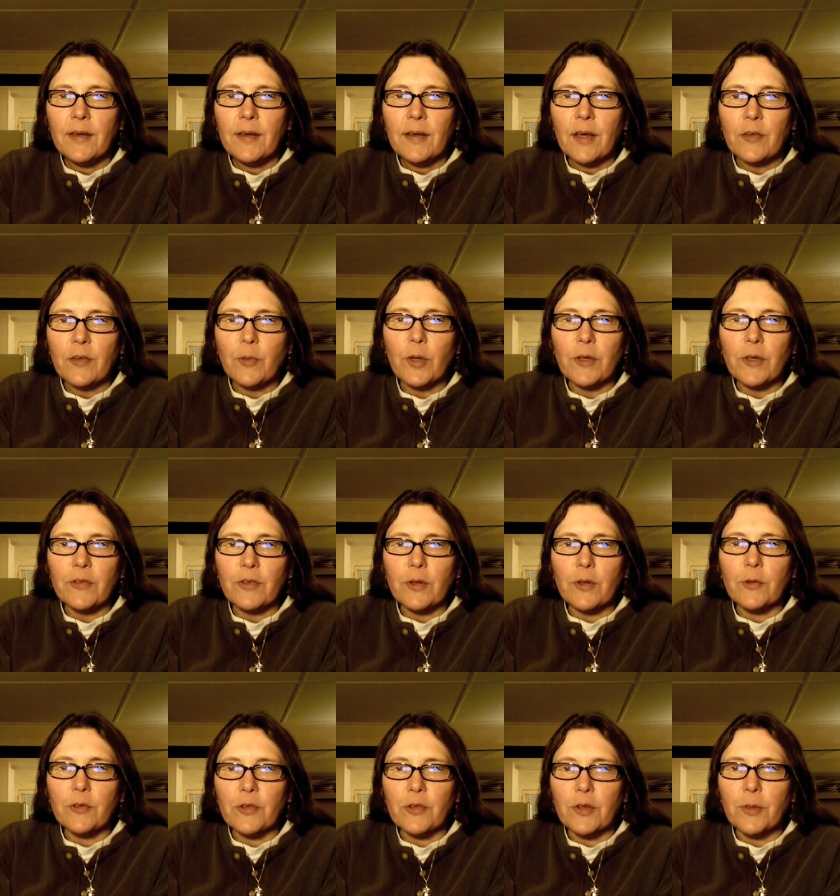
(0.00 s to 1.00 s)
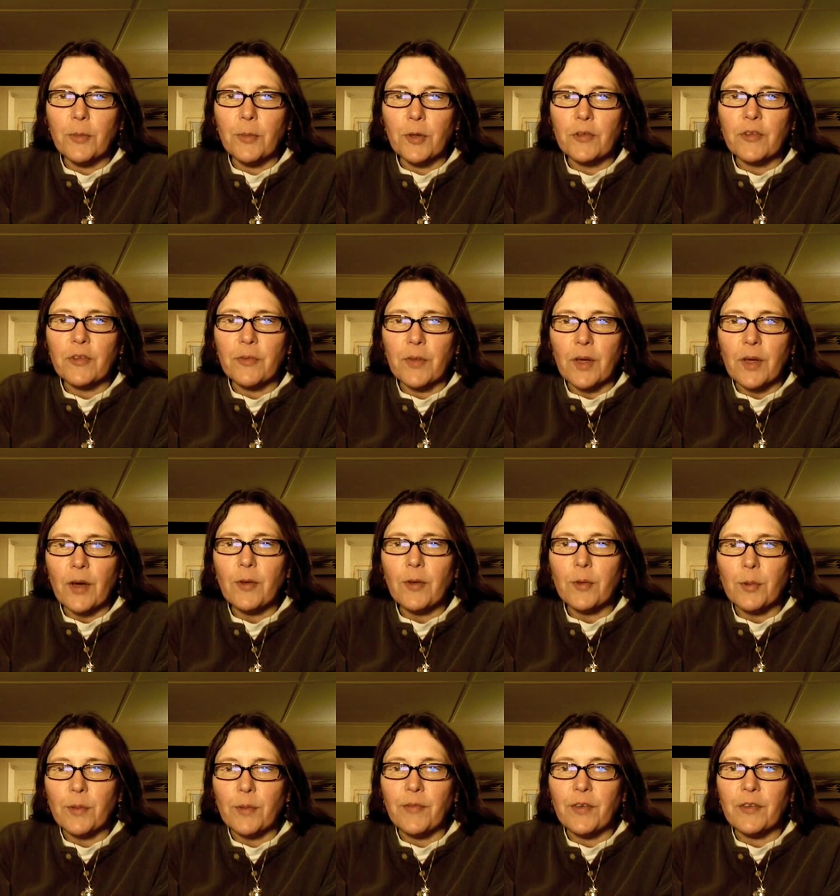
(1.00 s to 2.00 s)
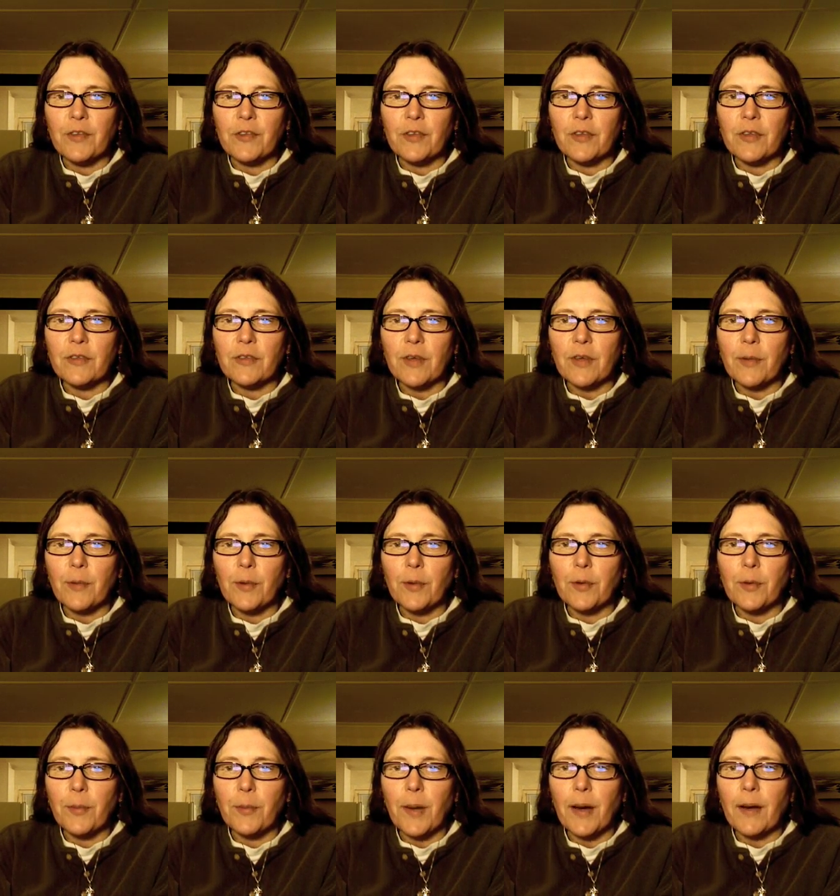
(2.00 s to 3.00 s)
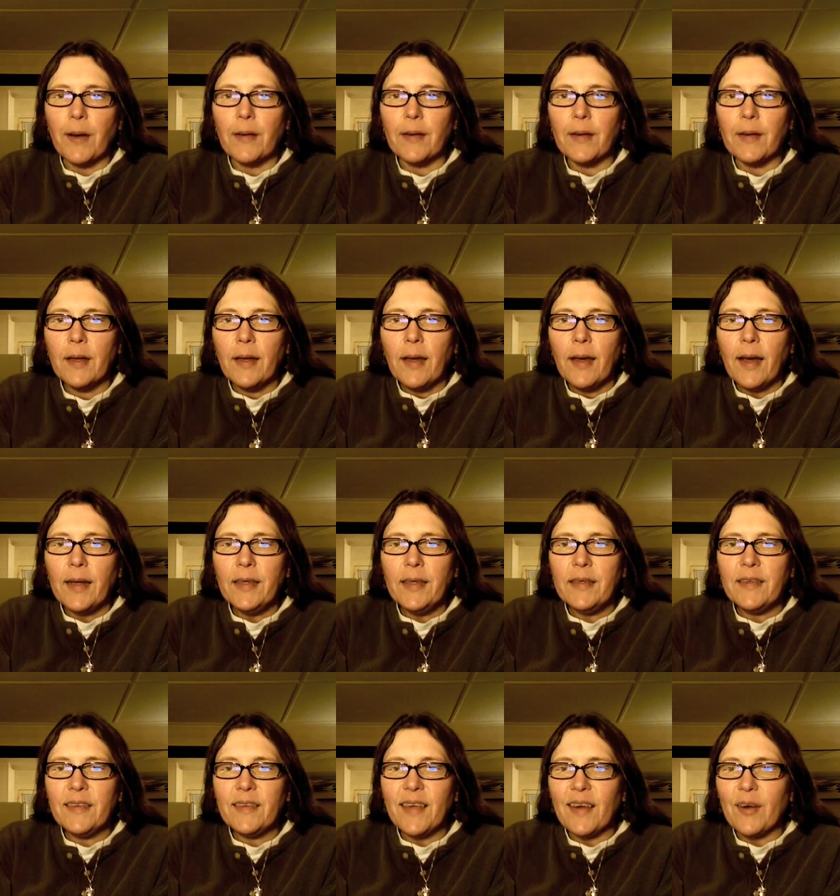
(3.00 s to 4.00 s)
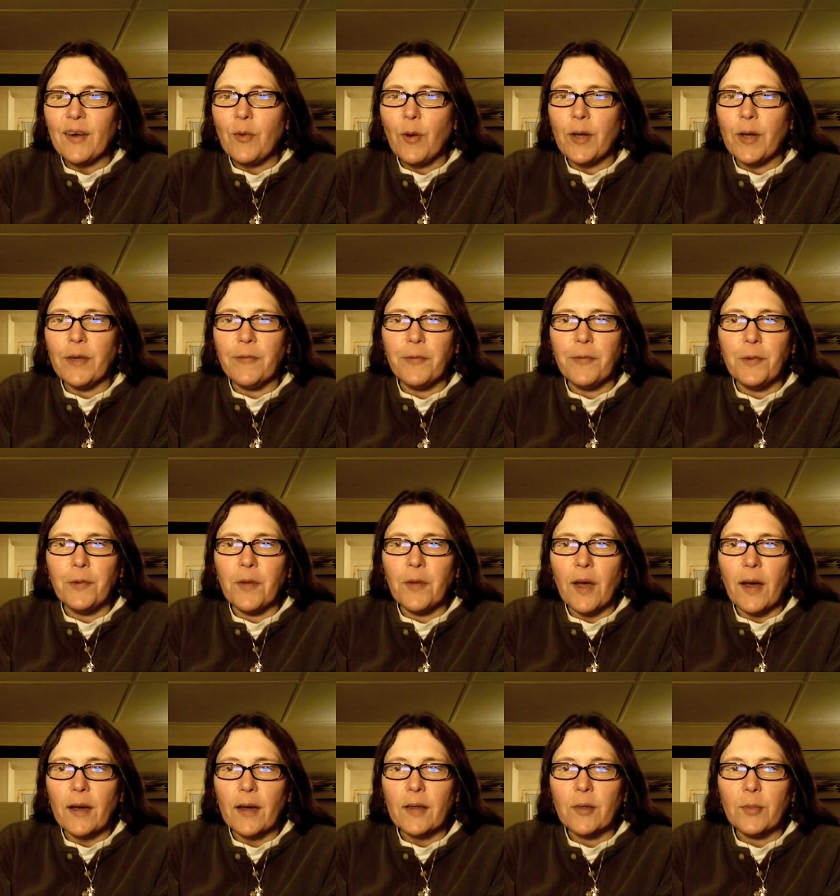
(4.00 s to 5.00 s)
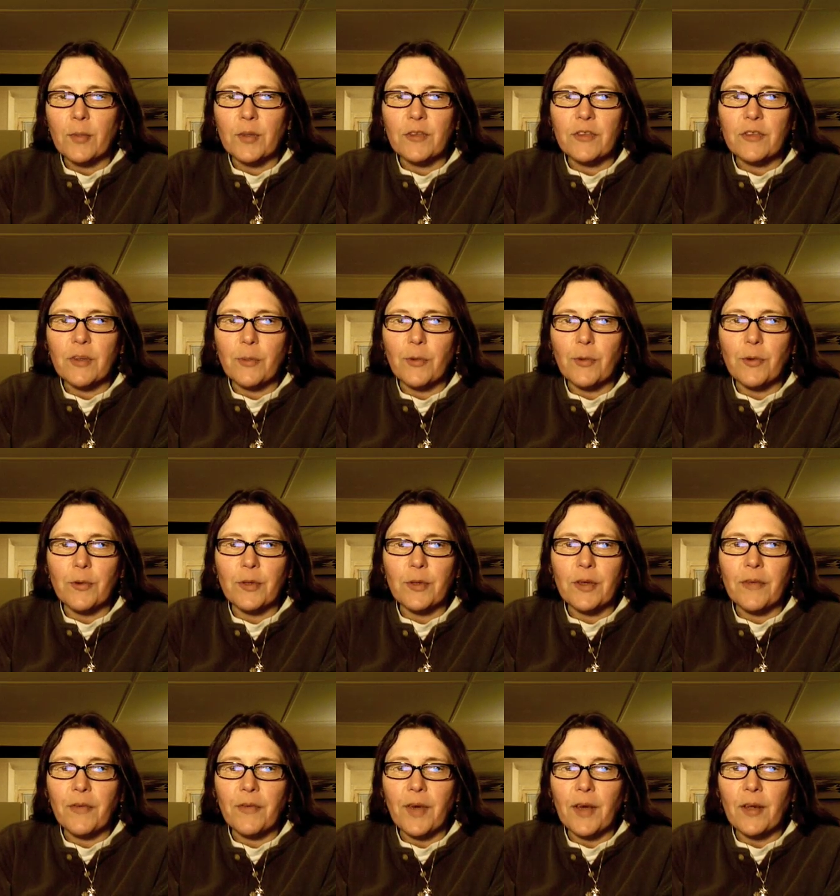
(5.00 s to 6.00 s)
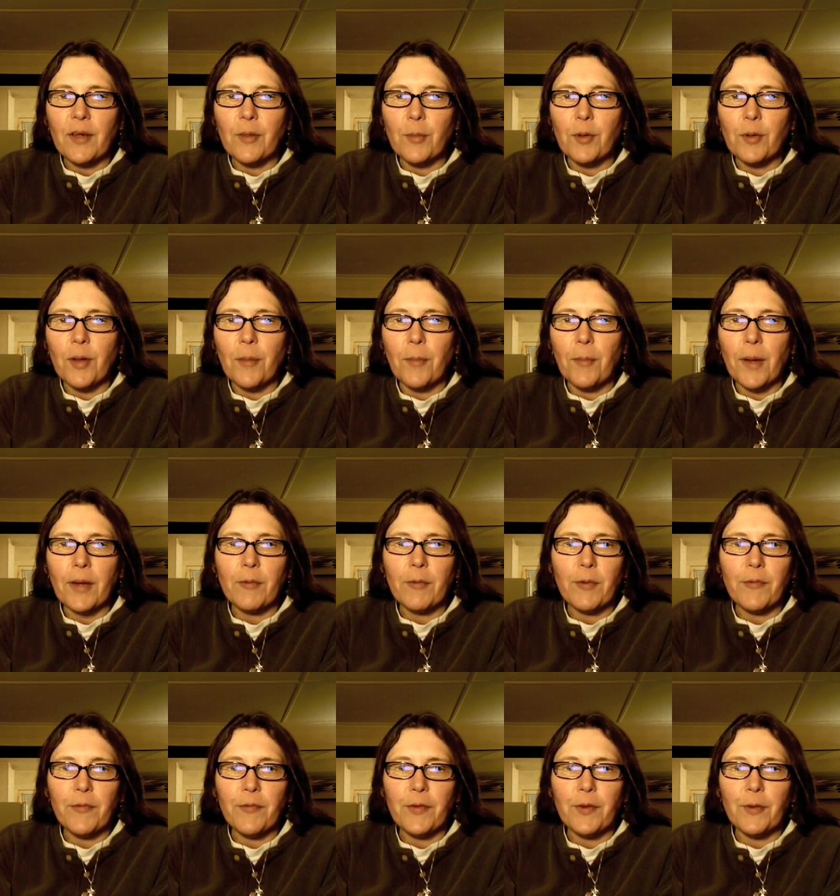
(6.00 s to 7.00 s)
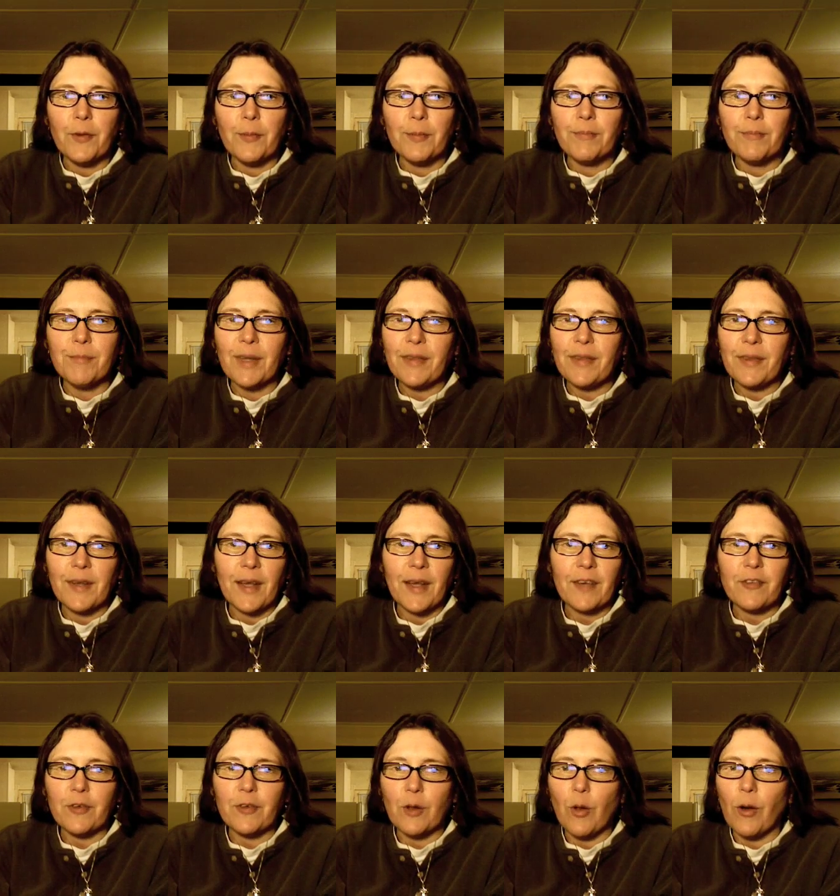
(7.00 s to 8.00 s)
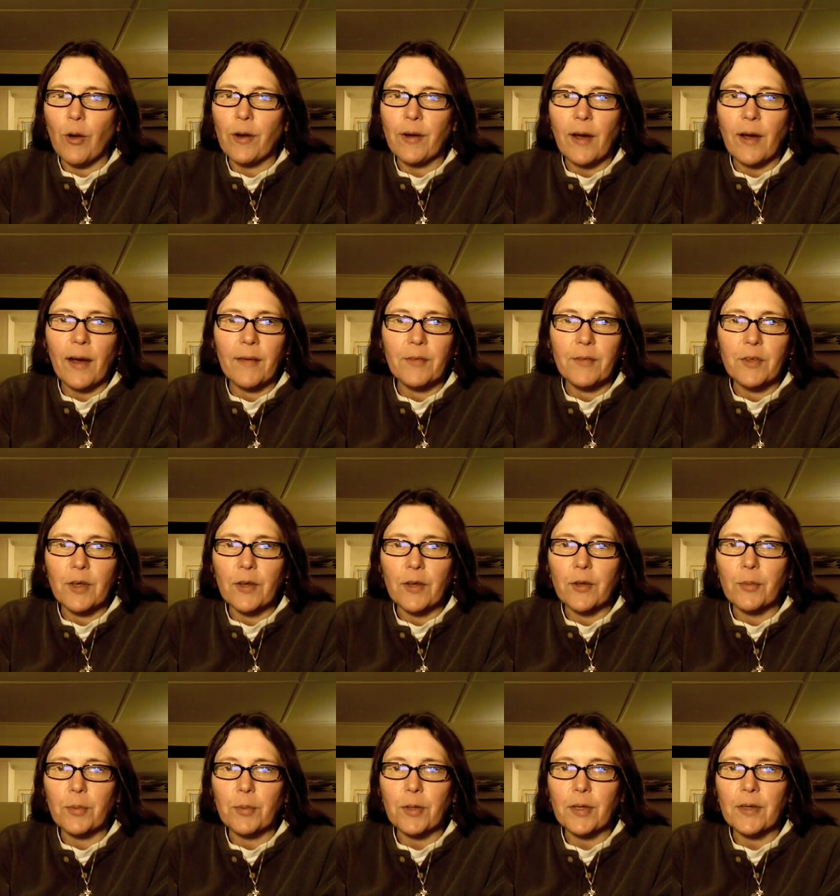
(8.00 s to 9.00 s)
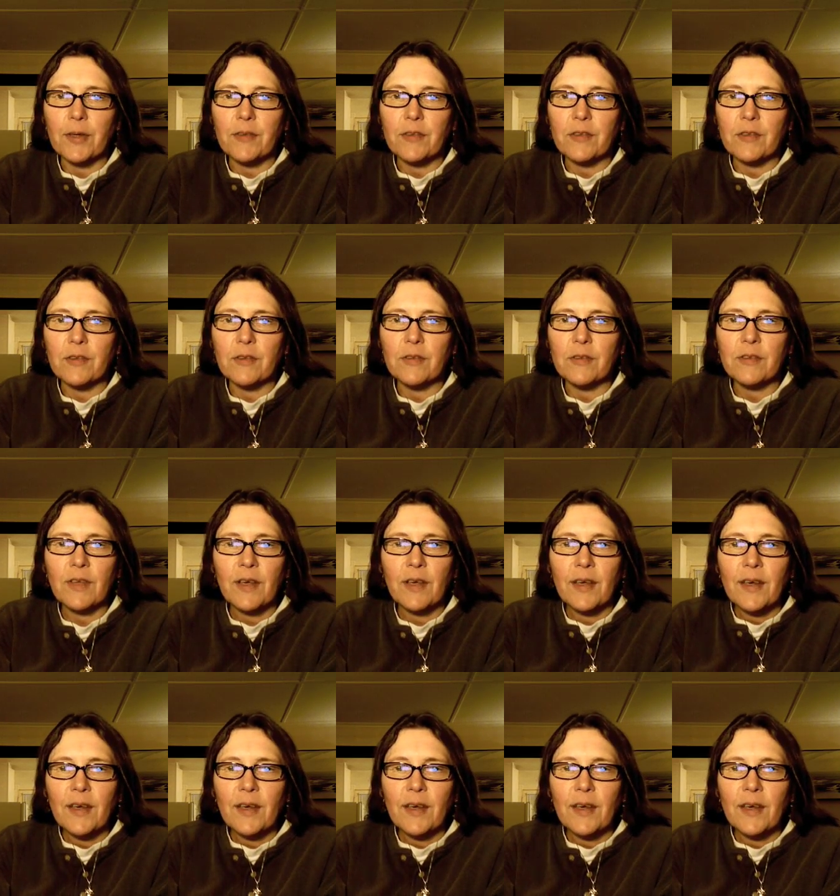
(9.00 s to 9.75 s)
as well as those in the books of the other revisionists I wrote about, I needed to get quite a few documents that were only available on microfilm at the National Archives and other places.